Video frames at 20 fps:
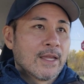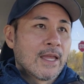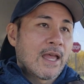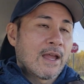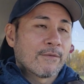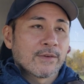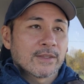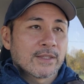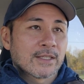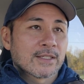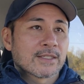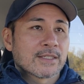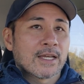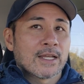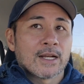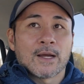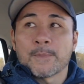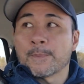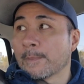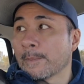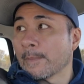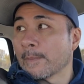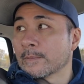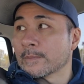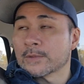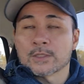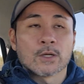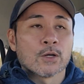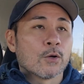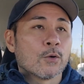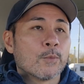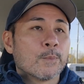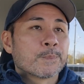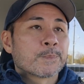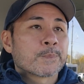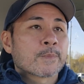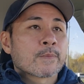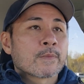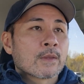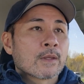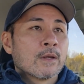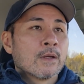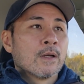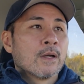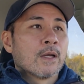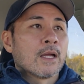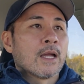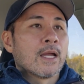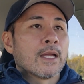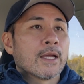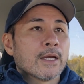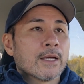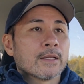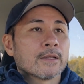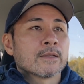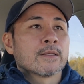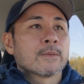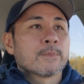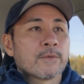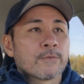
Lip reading: everything set up and